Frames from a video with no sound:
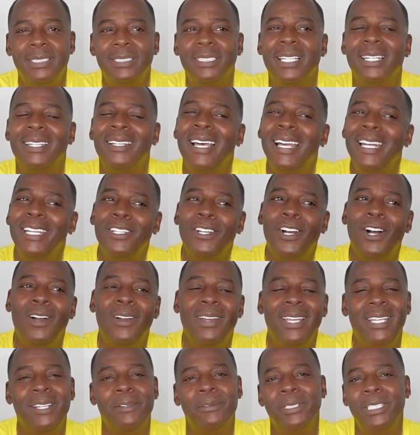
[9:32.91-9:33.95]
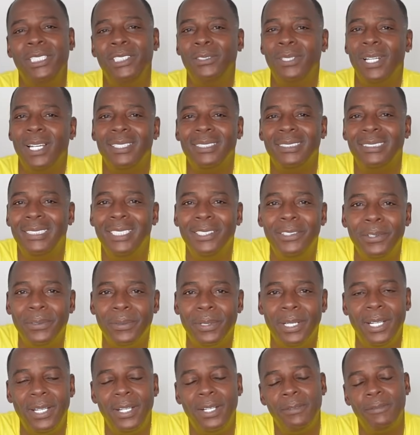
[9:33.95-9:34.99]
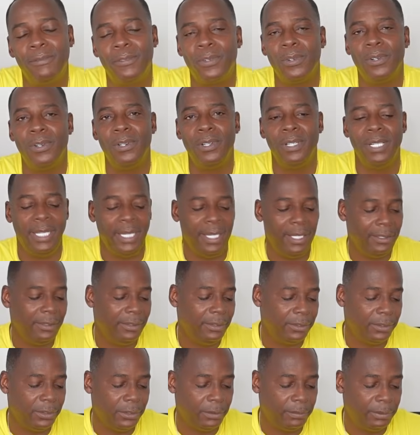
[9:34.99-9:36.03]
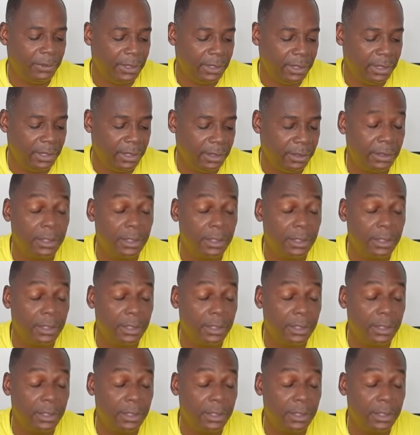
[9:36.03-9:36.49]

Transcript: and a lot of y'all ain't really trying to stick around for all that, you know what I'm saying?